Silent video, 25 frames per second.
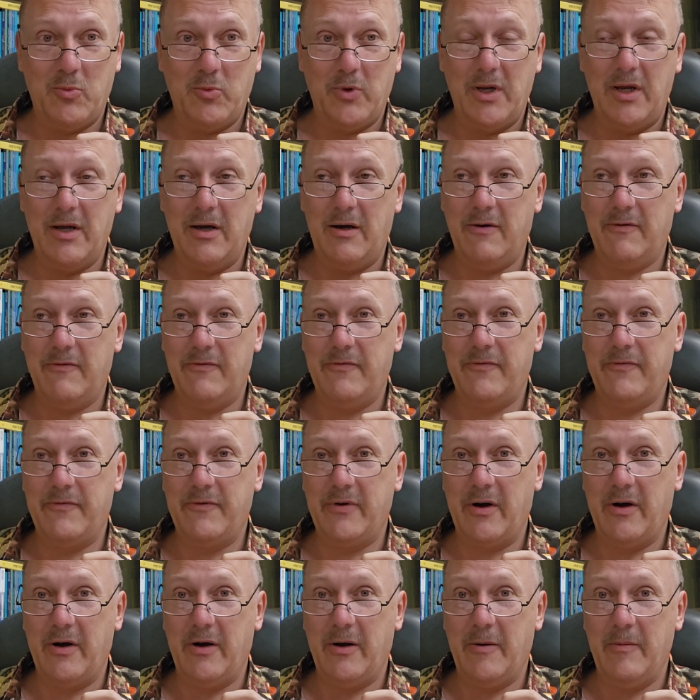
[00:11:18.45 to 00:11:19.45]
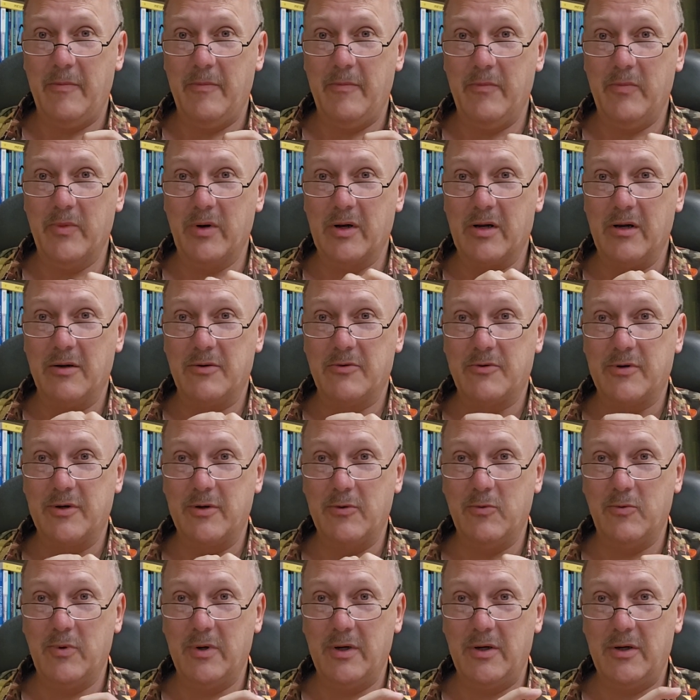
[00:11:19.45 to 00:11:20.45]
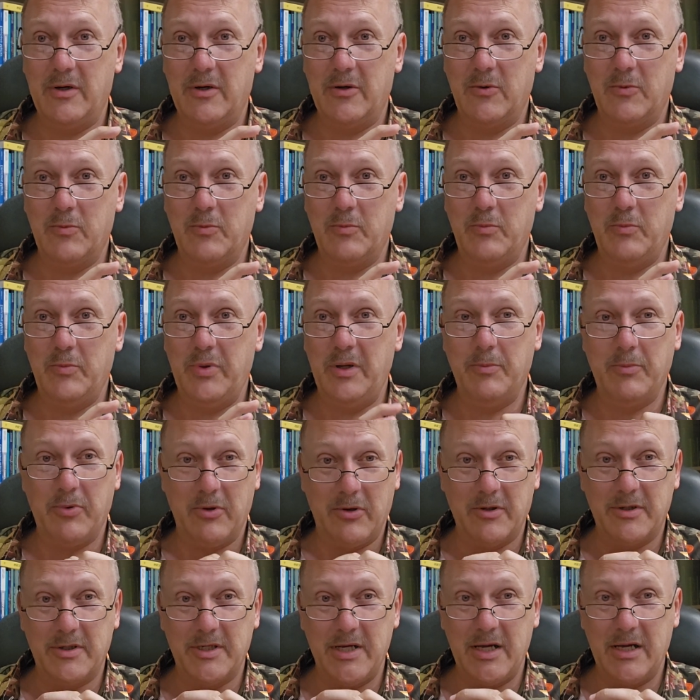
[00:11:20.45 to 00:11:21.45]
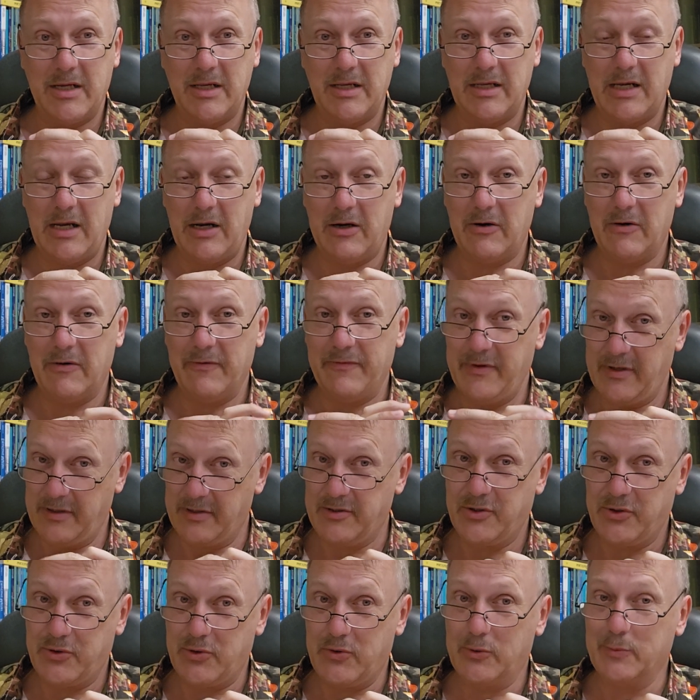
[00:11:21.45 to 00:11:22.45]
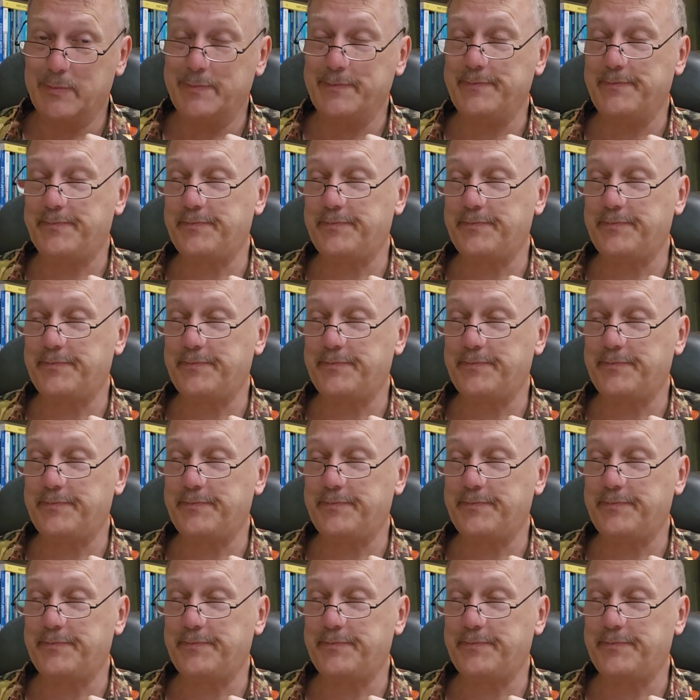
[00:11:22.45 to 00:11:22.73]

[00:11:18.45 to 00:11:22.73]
We have um, a country where people are taken care of. That's true.